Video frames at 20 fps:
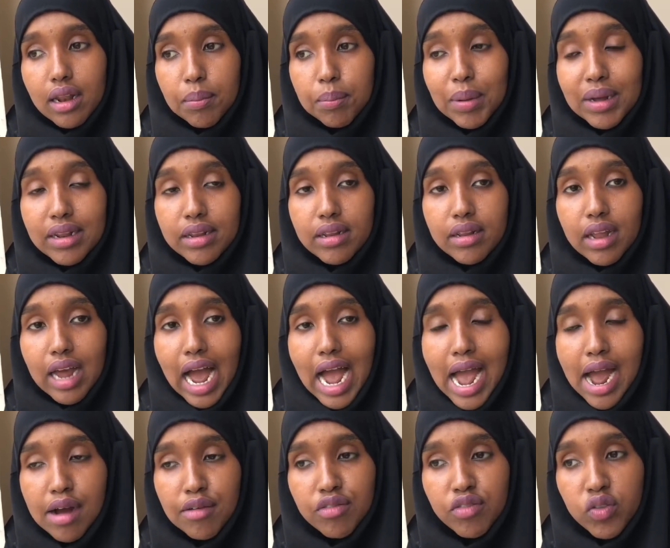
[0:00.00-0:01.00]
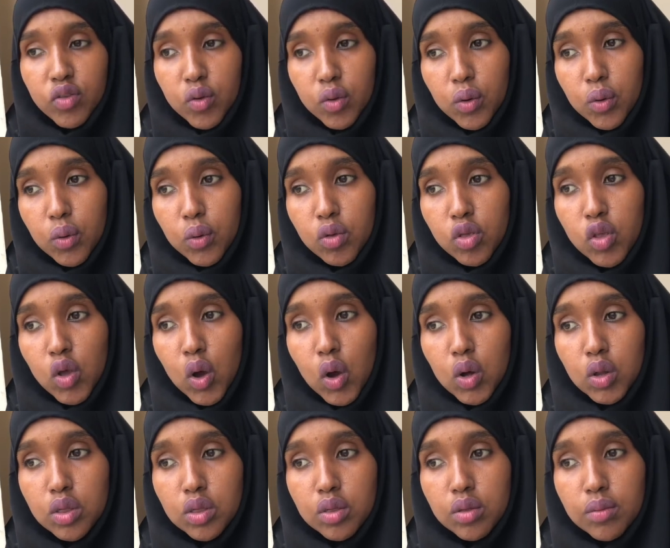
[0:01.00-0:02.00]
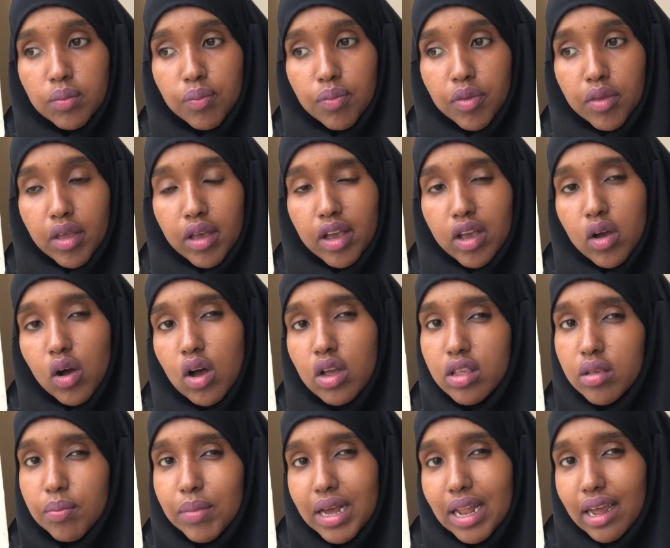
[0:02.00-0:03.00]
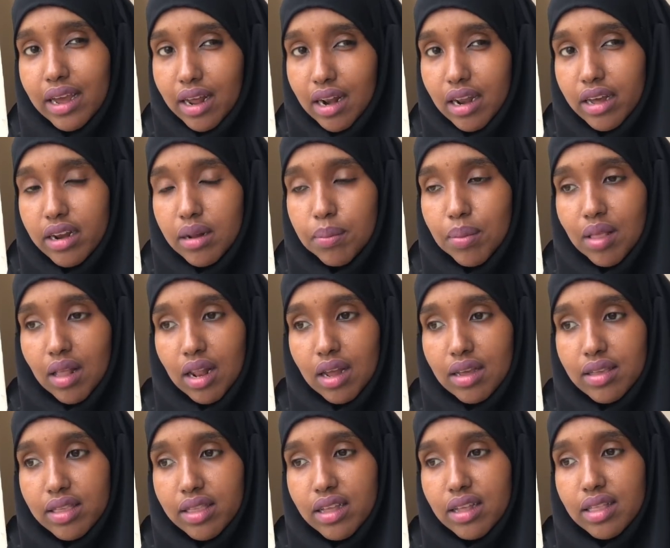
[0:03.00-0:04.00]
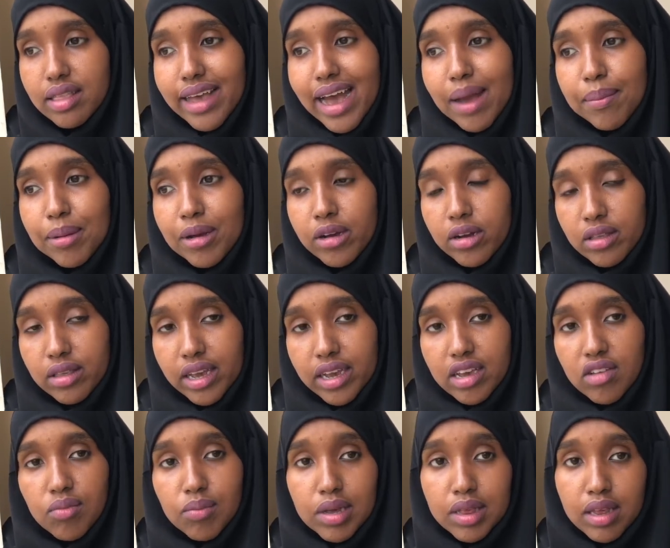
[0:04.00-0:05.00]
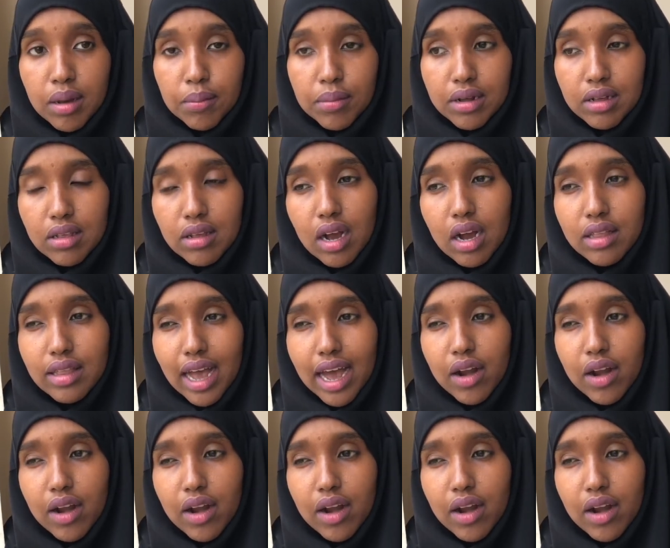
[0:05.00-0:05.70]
But I have two, so it costs me like a little bit less than that because they give me some discount.